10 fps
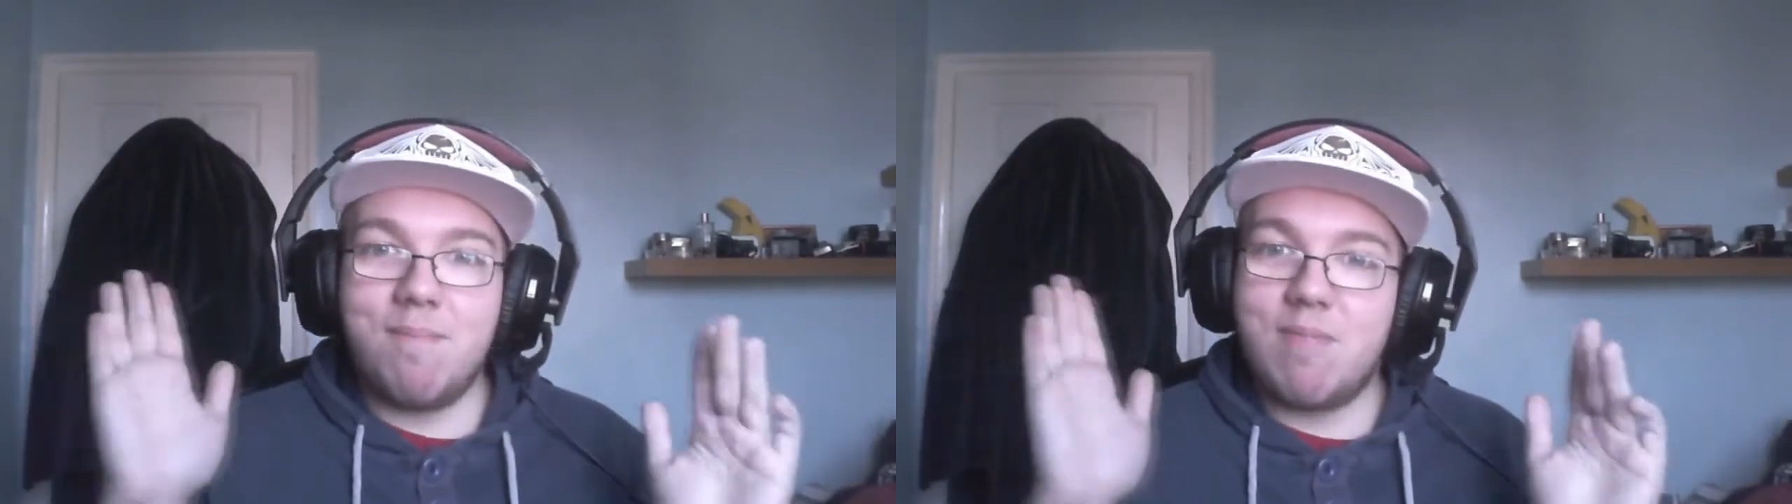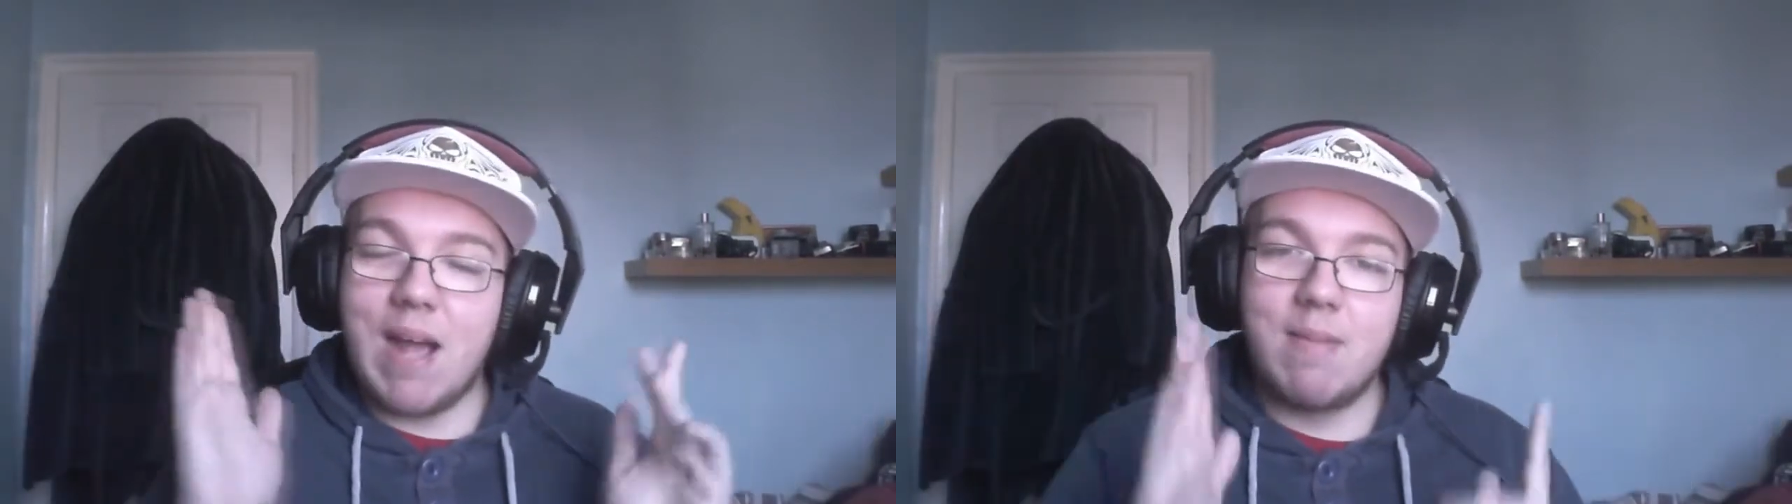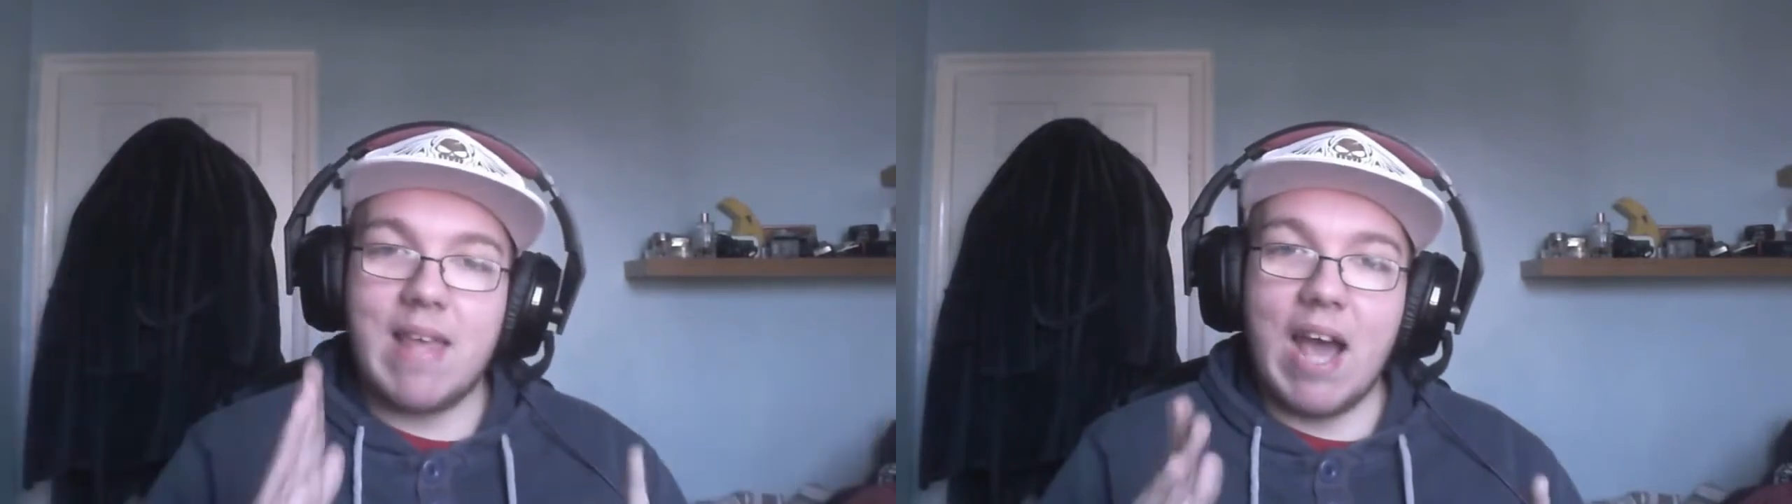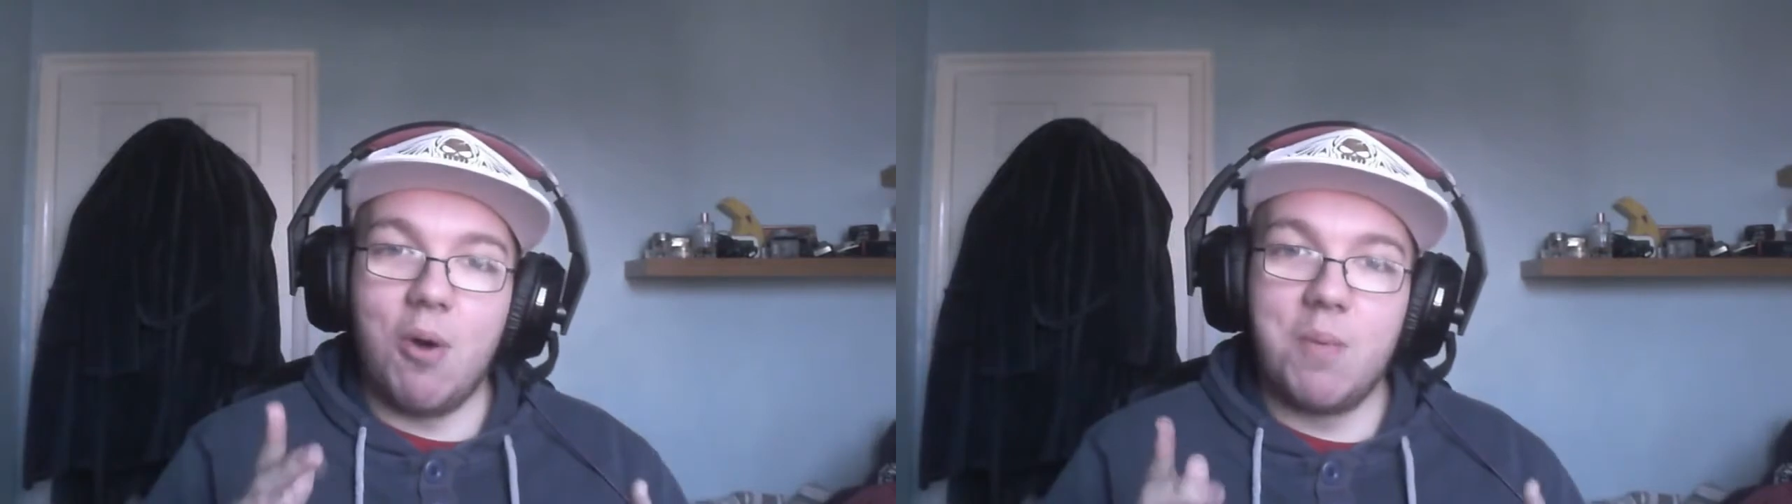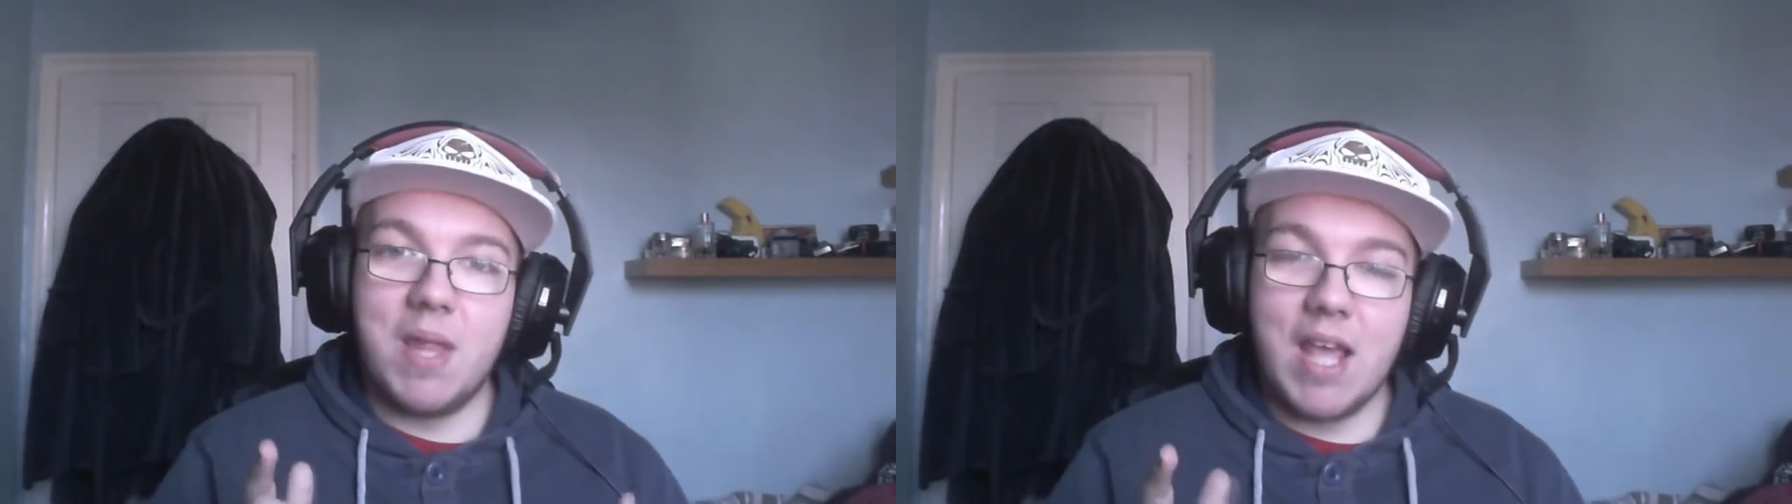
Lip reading: Time to get on with